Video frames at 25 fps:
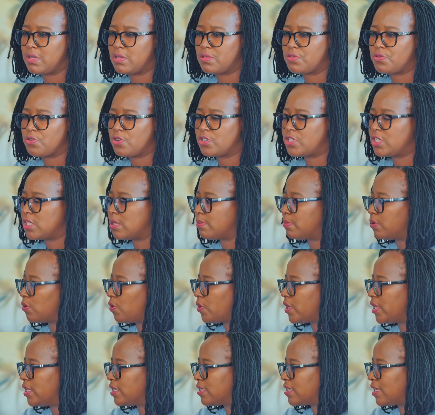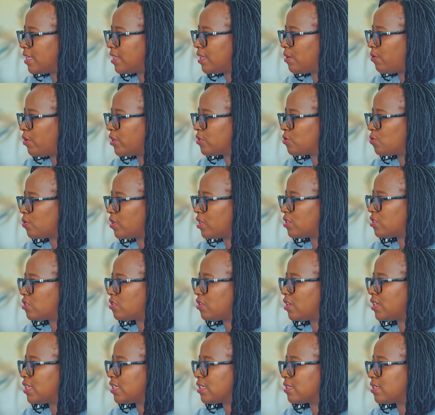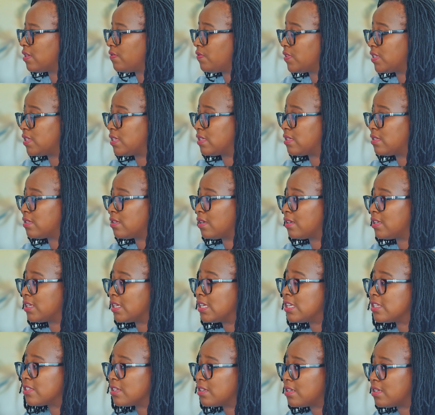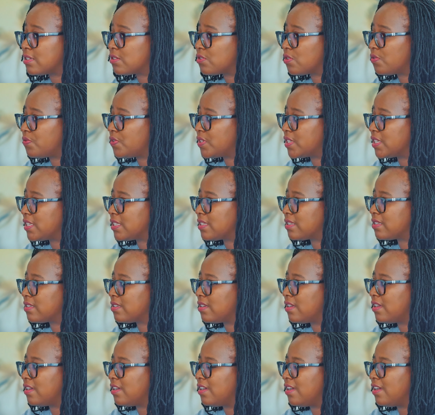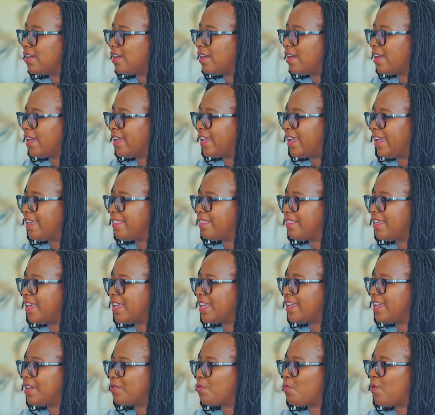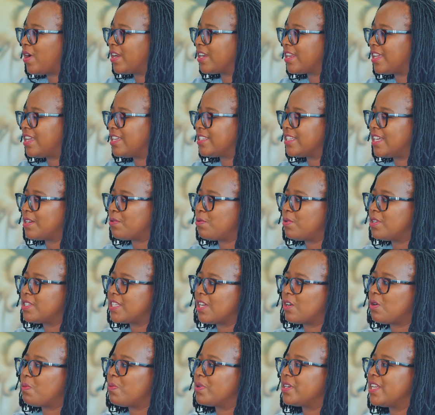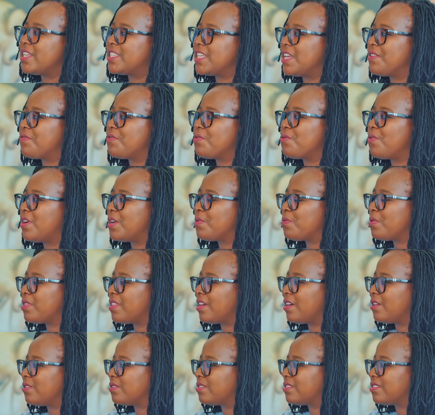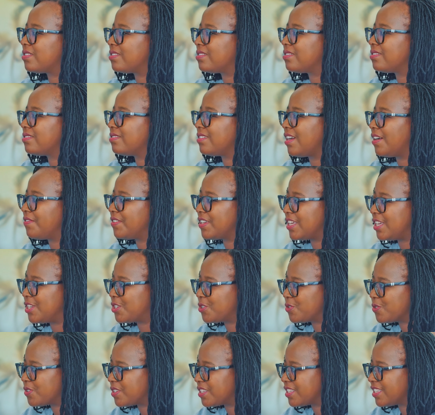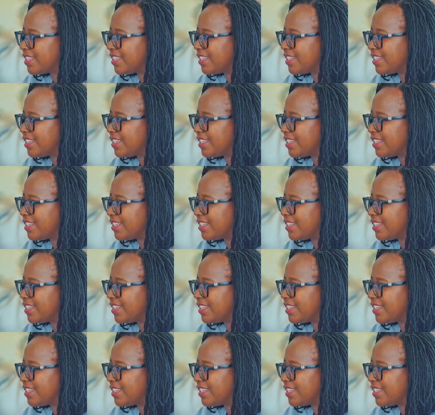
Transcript: 30 employees and they want to get Starlink services, Starlink internet services, can they get one kit and will it accommodate everyone without having issues?